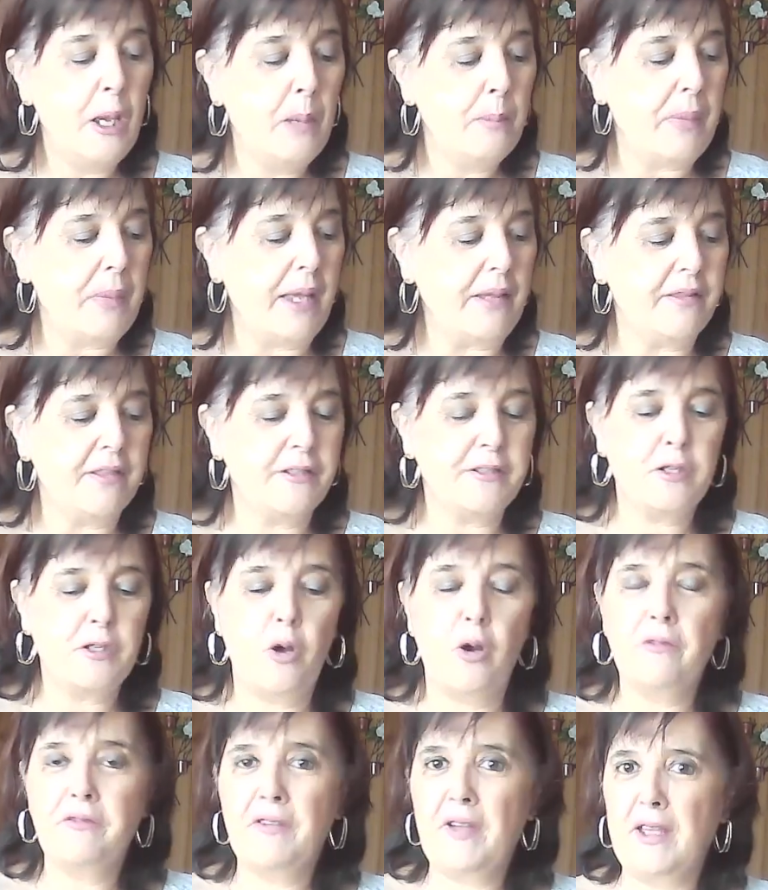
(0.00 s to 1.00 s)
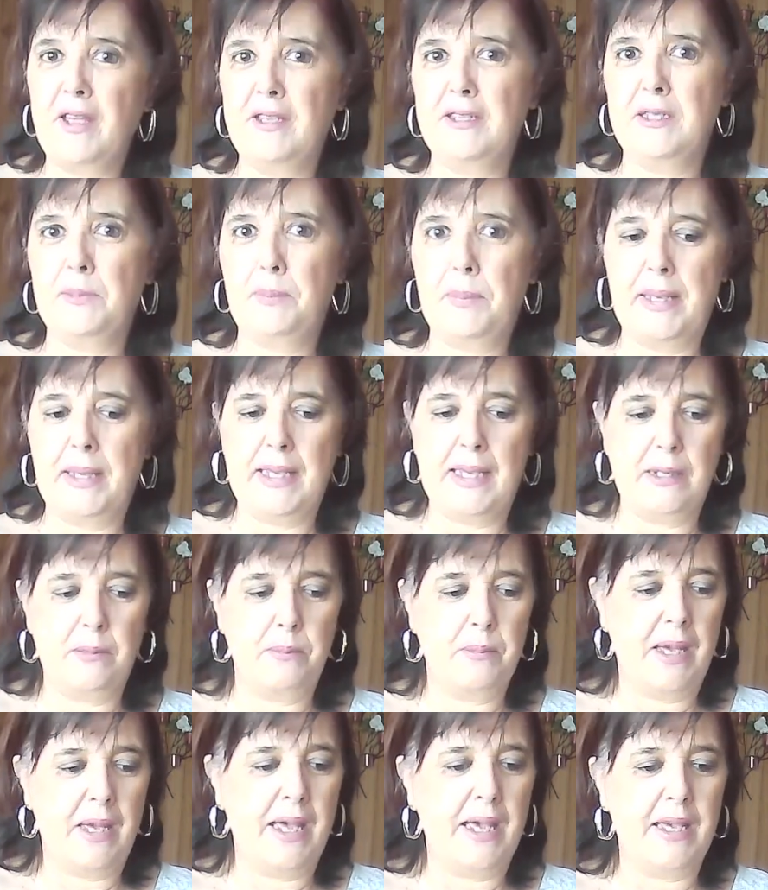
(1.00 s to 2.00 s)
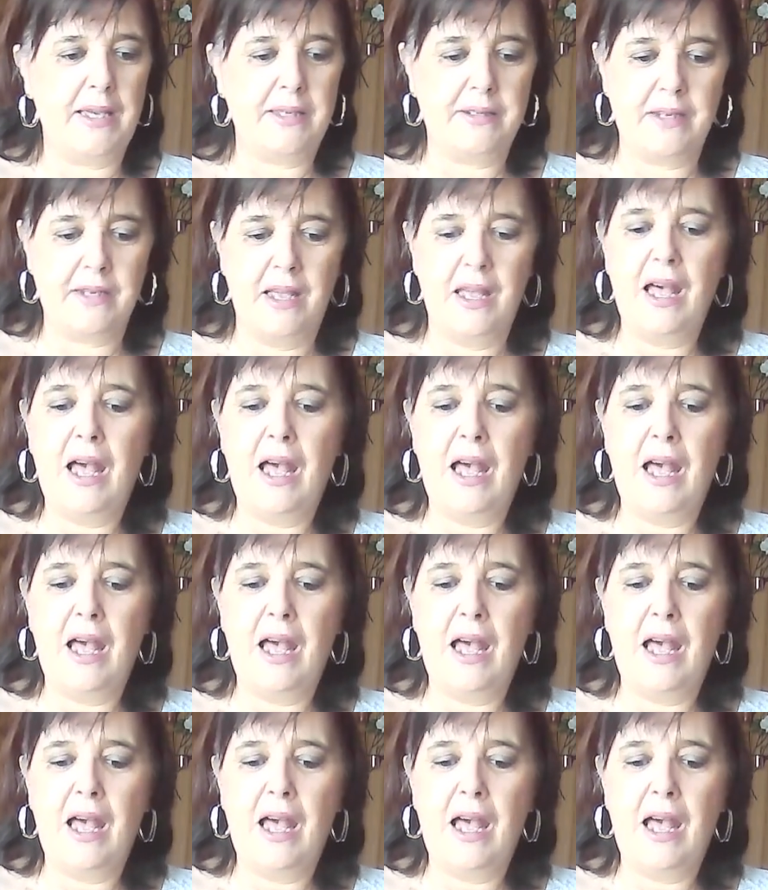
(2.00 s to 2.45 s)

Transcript: but this offer is being made